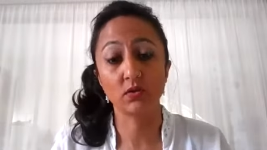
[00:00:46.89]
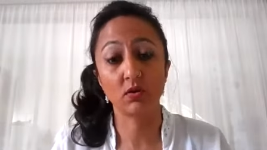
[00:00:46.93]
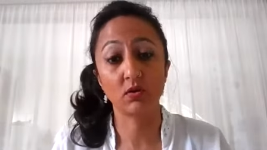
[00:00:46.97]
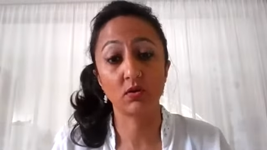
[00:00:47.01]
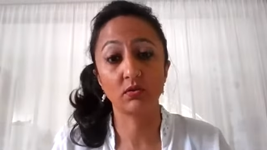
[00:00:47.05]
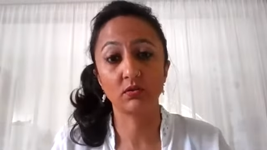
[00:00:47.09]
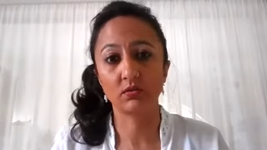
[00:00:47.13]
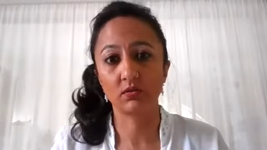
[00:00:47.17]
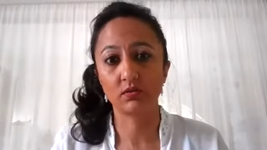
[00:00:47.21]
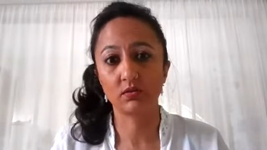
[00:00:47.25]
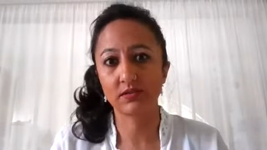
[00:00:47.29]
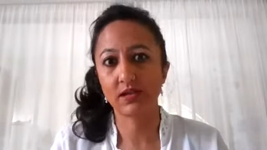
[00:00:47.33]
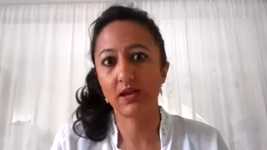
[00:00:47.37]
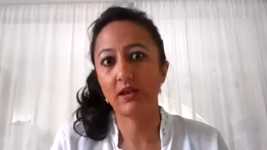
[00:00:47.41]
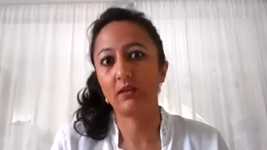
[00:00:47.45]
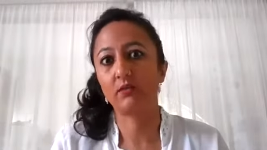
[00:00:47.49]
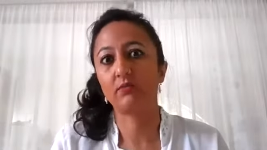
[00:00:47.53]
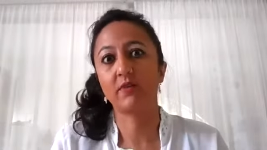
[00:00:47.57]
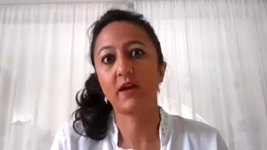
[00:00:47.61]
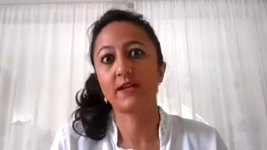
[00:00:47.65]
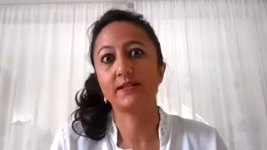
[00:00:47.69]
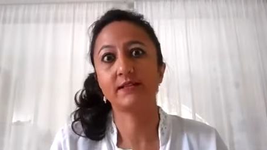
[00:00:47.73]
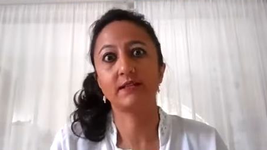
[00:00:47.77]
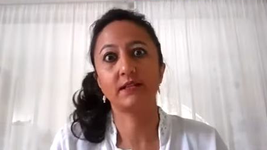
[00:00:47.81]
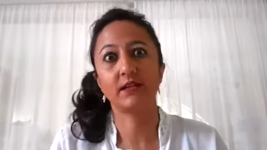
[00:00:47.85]
although
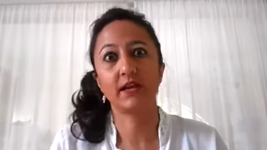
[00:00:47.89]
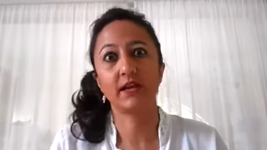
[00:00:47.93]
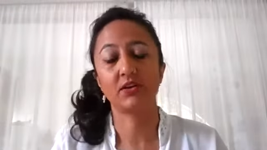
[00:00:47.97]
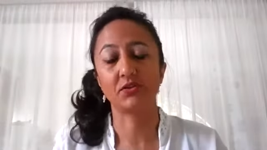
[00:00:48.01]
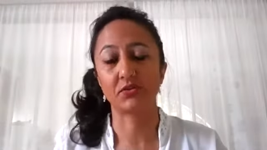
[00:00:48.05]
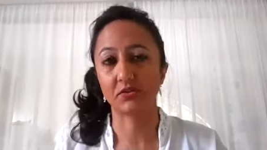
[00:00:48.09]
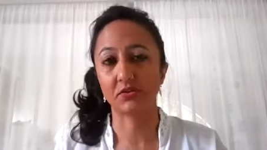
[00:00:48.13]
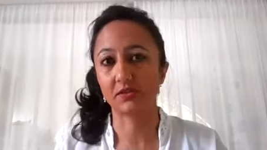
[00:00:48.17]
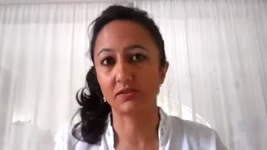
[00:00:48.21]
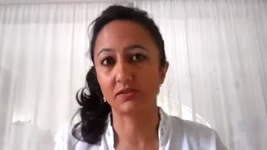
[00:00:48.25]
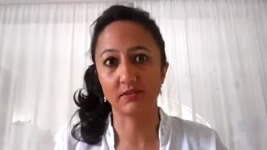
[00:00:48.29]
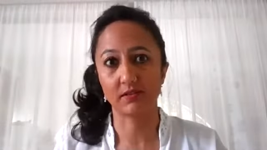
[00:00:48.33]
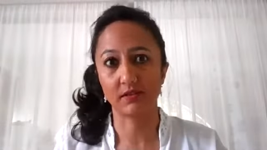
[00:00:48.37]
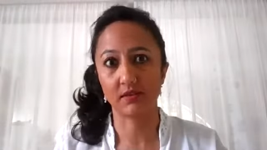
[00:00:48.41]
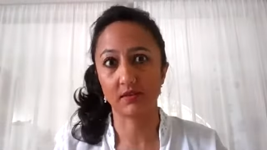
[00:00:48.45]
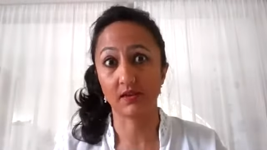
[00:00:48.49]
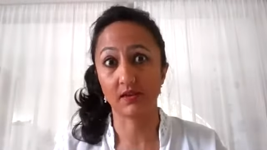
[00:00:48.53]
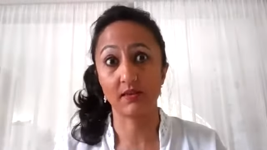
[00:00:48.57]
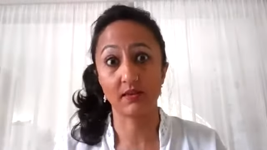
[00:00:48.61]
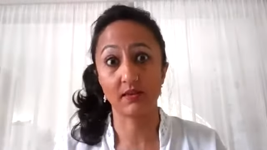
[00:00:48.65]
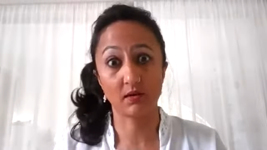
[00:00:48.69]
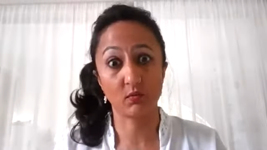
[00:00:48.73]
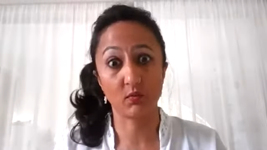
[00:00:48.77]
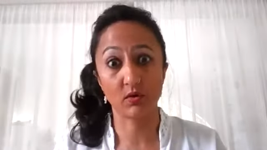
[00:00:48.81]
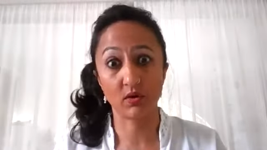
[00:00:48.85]
self-isolation is the thing
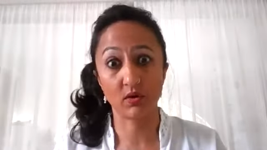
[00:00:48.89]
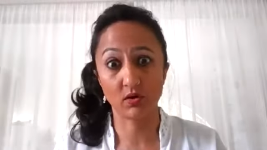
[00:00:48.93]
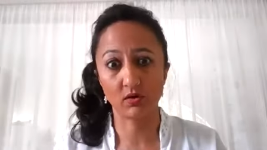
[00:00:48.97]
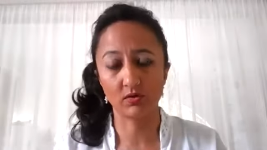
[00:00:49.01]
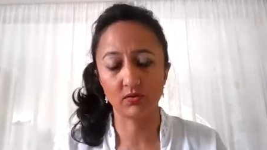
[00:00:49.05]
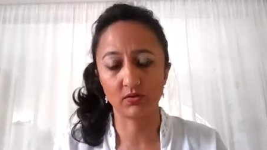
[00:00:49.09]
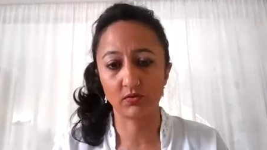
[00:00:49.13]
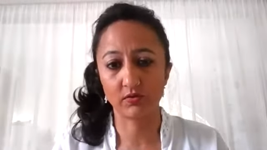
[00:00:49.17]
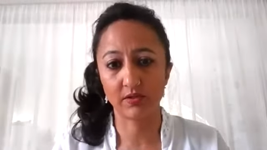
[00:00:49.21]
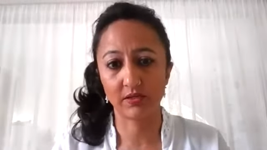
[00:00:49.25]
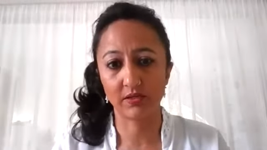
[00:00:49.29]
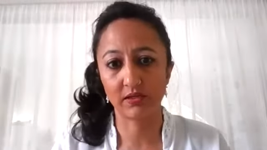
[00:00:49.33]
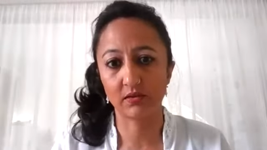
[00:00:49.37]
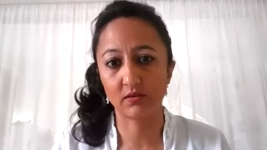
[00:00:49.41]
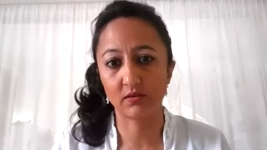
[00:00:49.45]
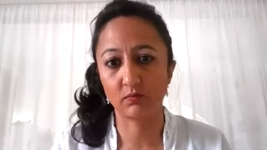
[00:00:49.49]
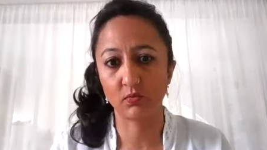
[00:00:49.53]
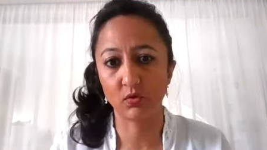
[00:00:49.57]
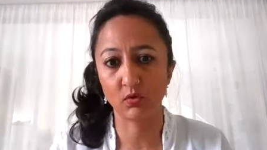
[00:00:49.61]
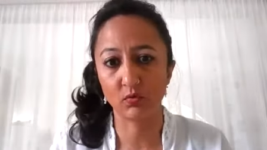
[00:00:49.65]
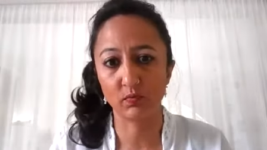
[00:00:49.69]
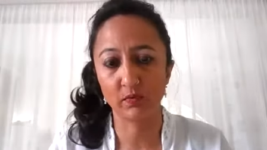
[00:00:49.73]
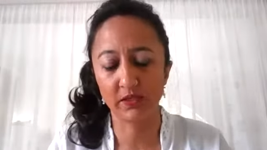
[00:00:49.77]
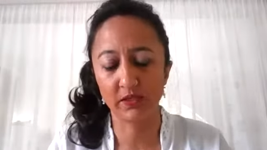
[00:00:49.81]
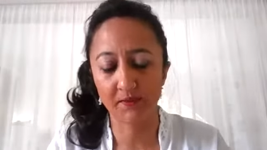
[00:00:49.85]
that we're all doing at the
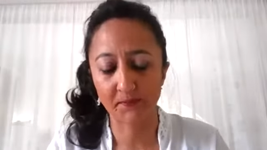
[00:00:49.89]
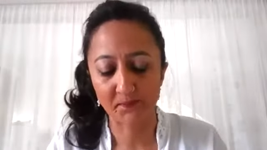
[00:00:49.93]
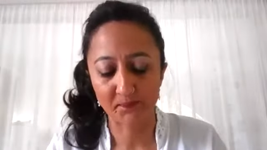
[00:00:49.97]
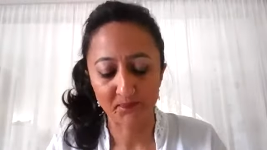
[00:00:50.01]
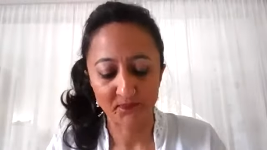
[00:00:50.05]
moment.